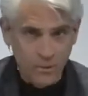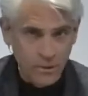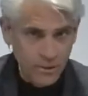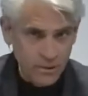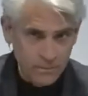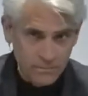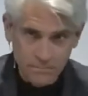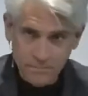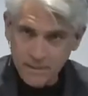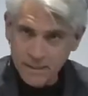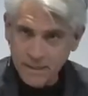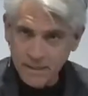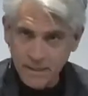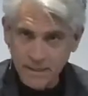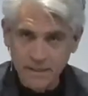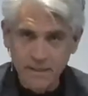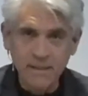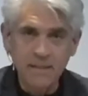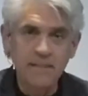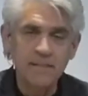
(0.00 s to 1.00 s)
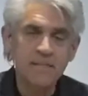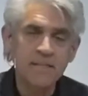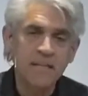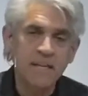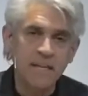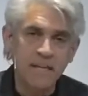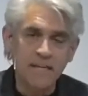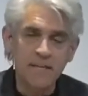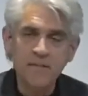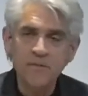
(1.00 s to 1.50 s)
or in
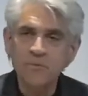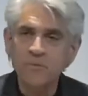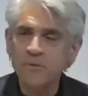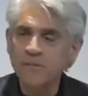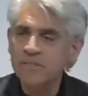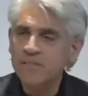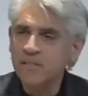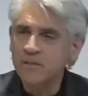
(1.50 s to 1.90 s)
his case,